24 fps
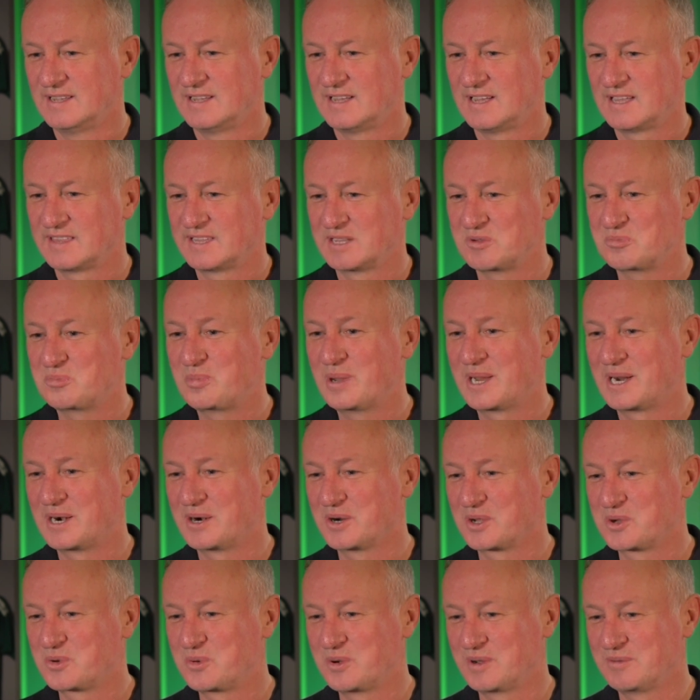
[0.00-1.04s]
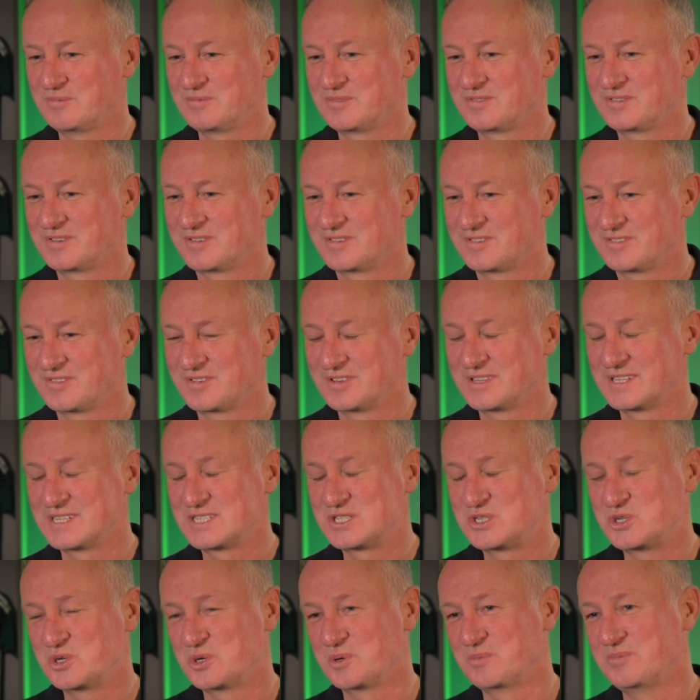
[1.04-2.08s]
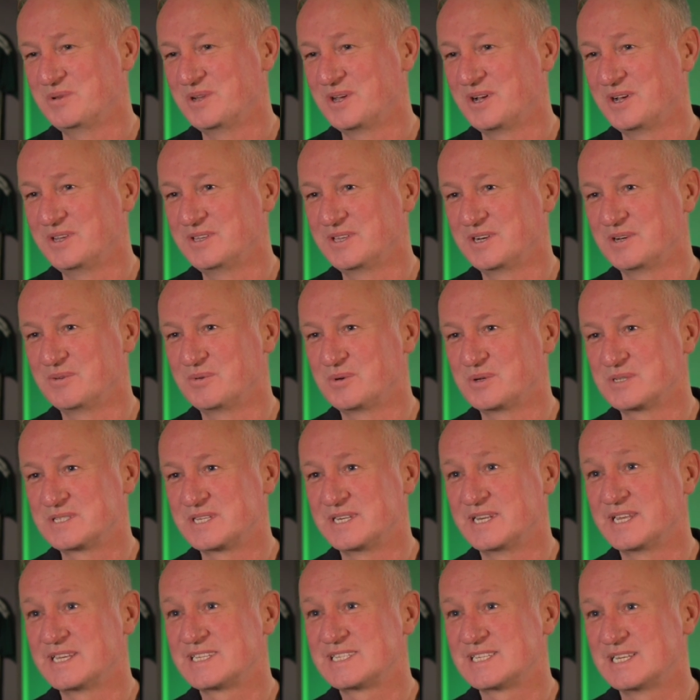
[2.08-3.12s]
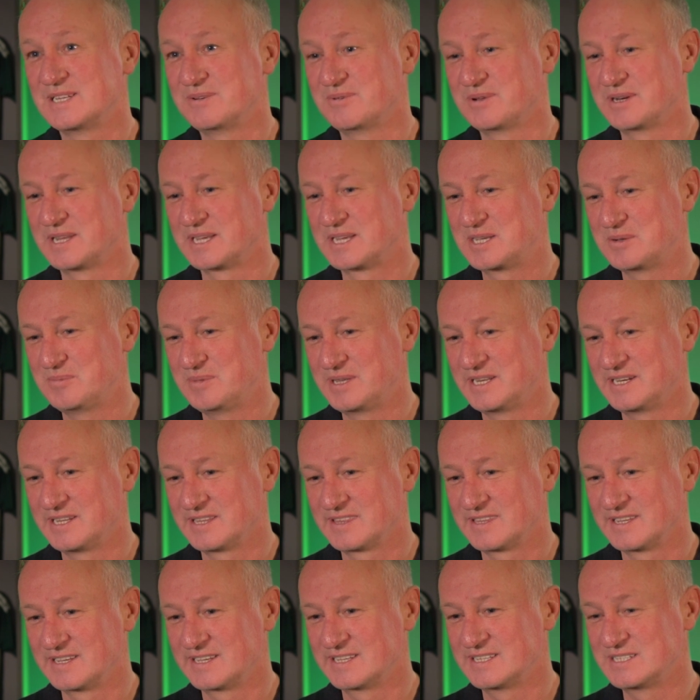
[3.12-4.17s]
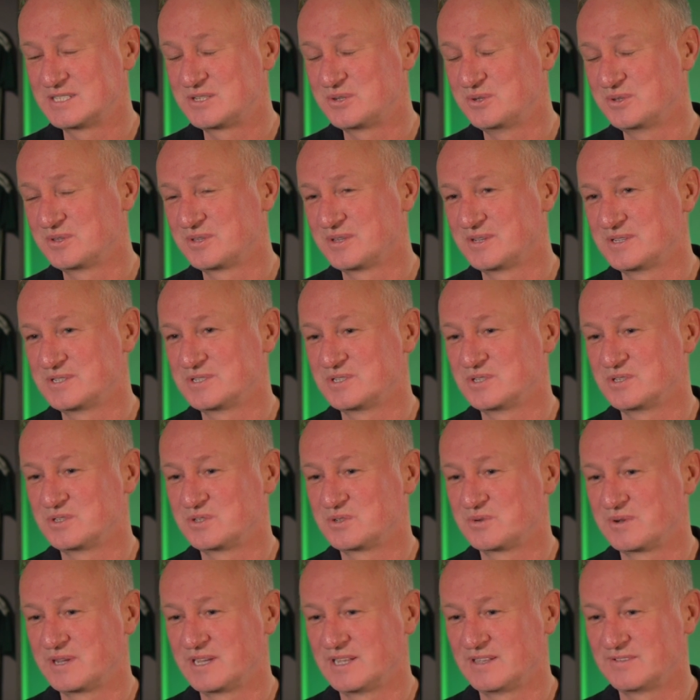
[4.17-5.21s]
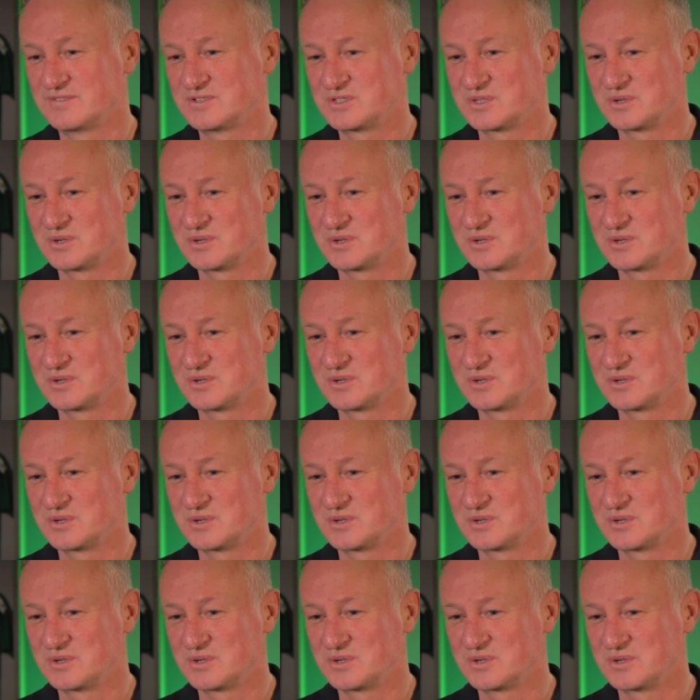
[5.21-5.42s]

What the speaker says: I think, better equipped for this job now than I was initially when I came in, I think, in 2012.